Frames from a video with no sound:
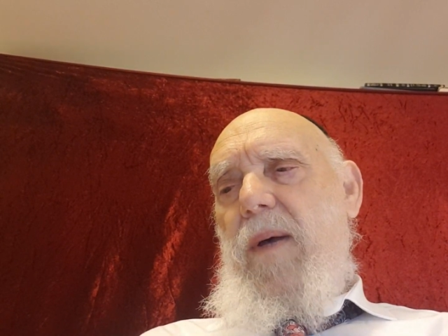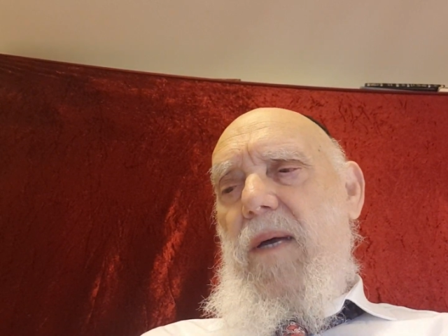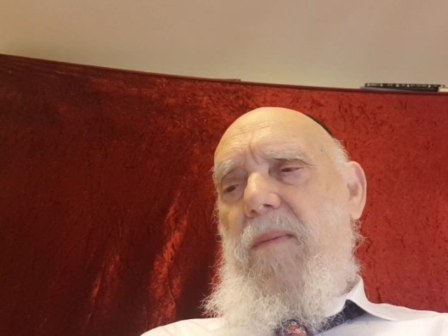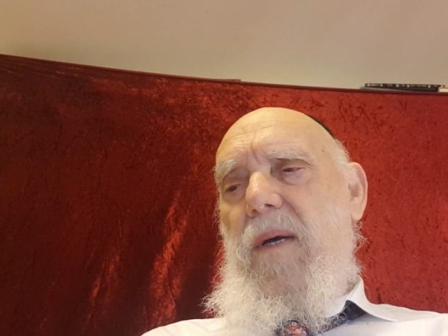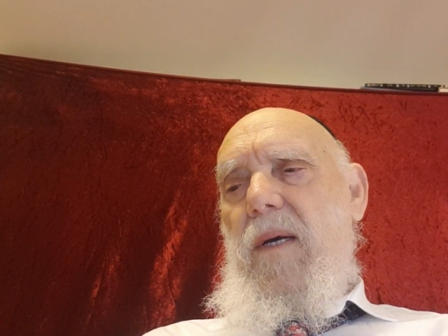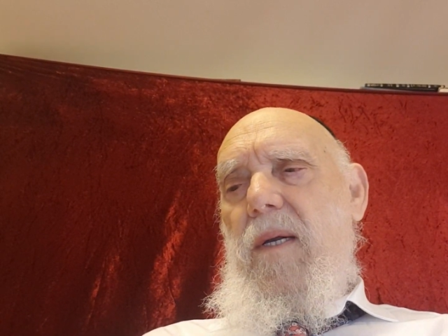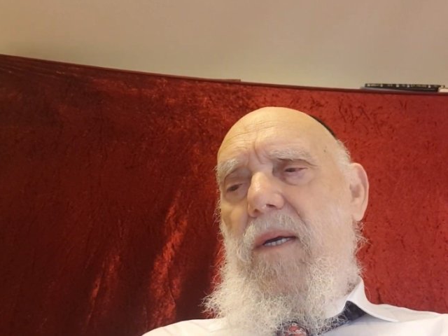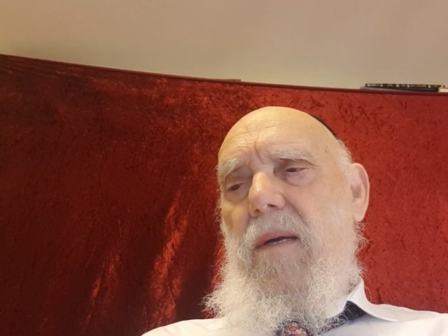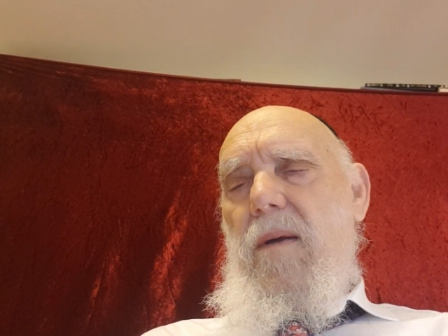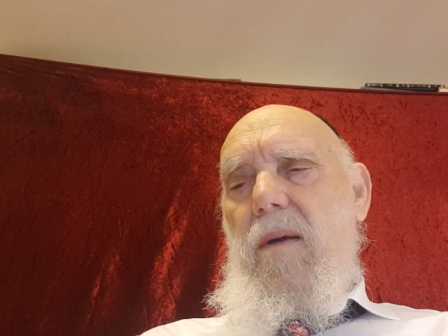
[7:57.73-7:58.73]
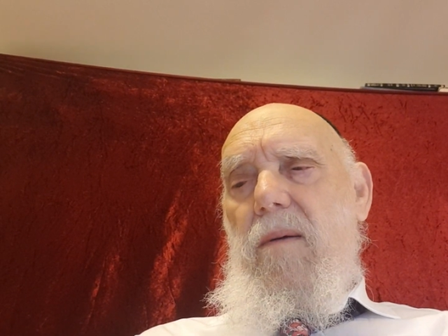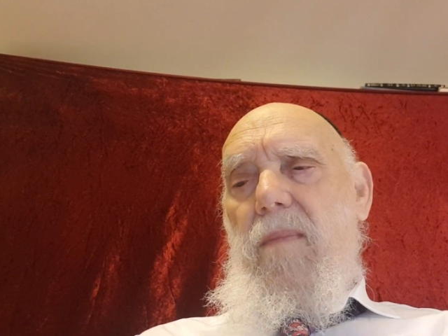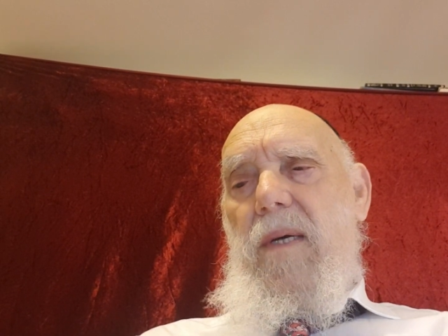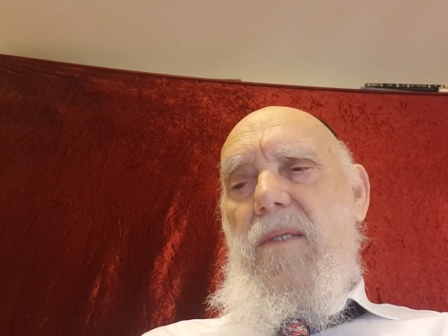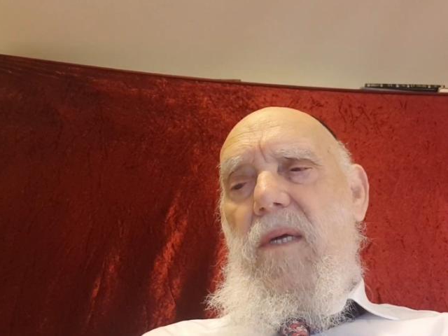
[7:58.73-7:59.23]
primarily
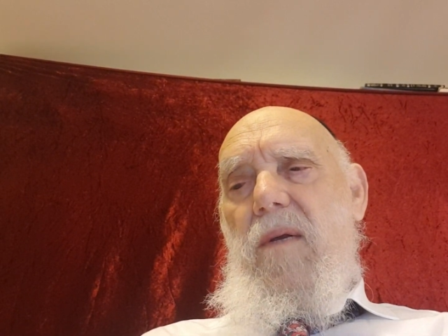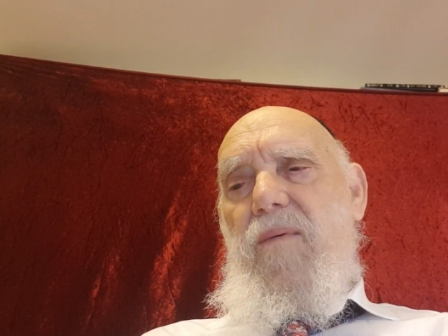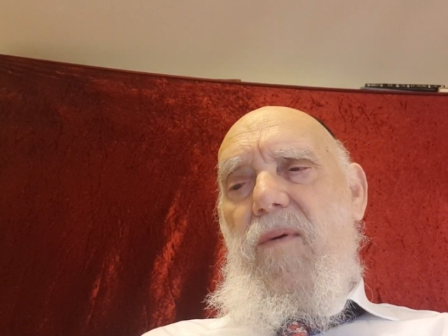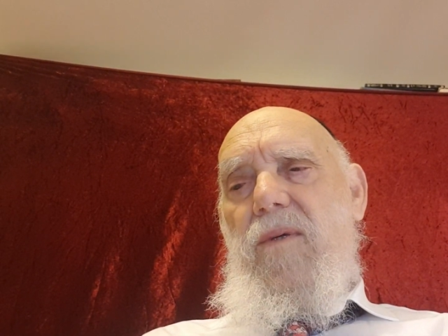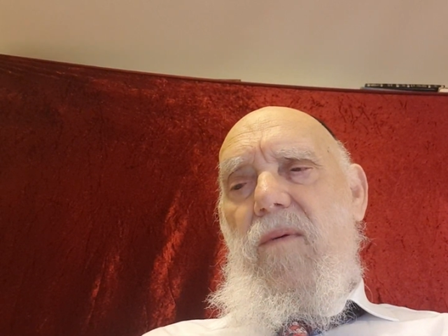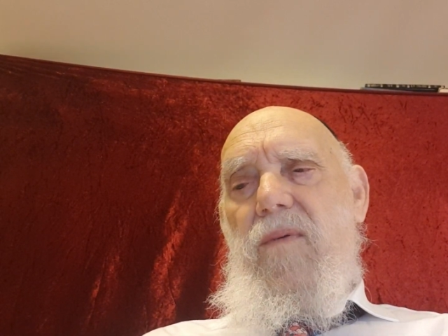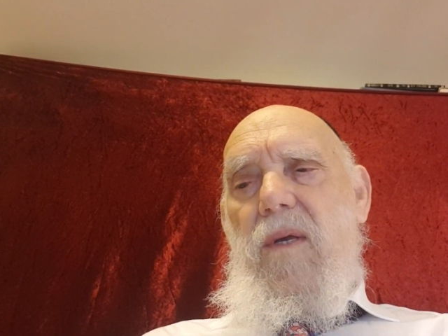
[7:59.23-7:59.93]
by the influence of